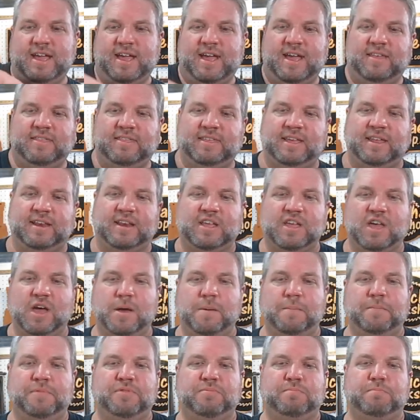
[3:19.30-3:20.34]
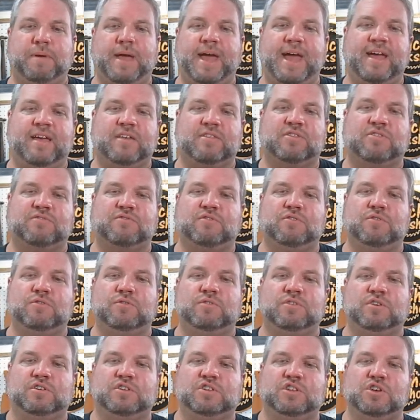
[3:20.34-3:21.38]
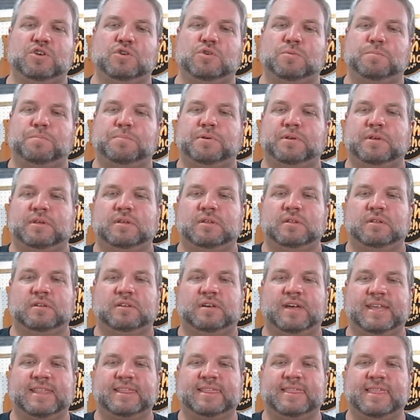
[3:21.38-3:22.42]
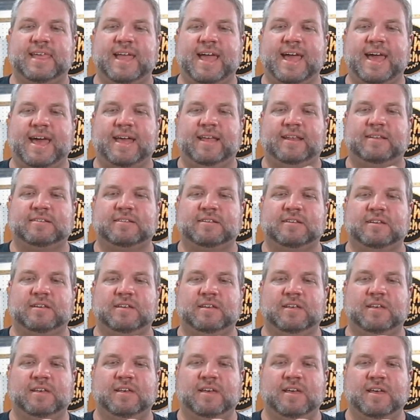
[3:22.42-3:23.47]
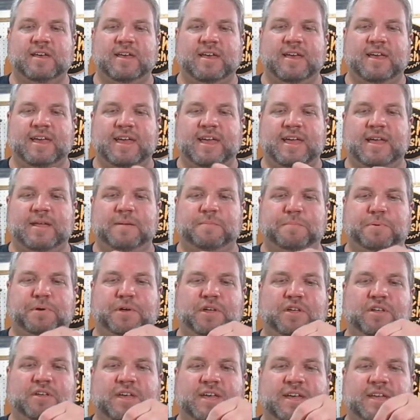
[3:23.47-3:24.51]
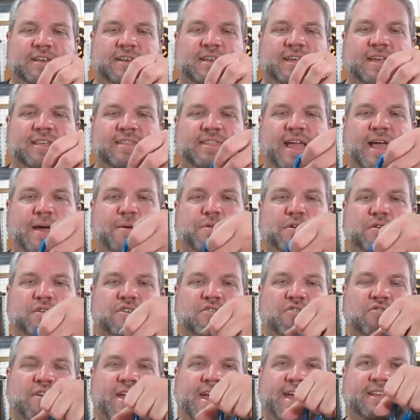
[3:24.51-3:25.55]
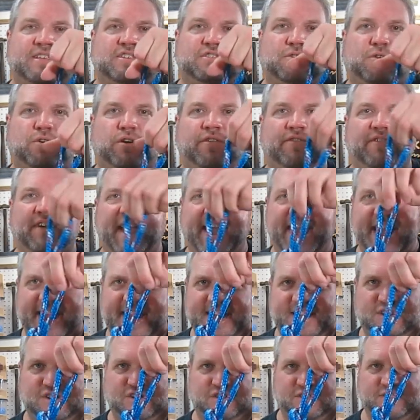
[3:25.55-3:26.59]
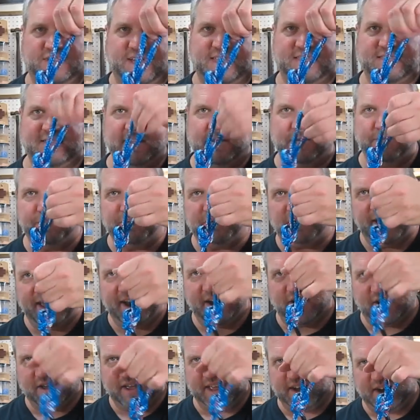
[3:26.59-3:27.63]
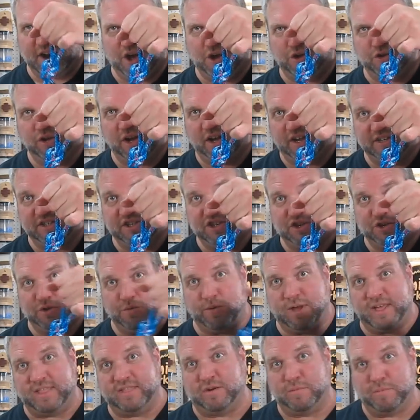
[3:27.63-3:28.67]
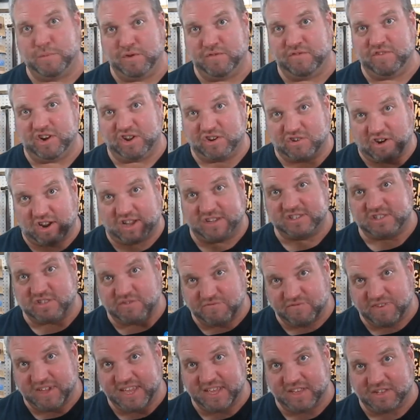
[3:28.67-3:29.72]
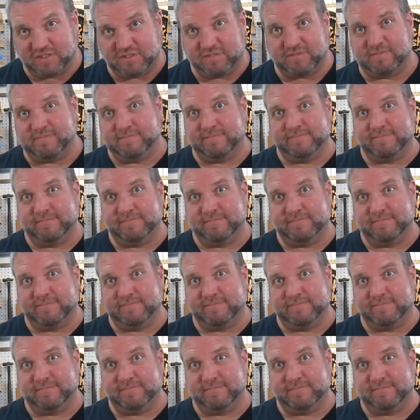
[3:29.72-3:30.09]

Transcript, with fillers: and then come back through the loop like that and pull it, and that will create sort of a handle that the player can hold on to while they're moving across the field.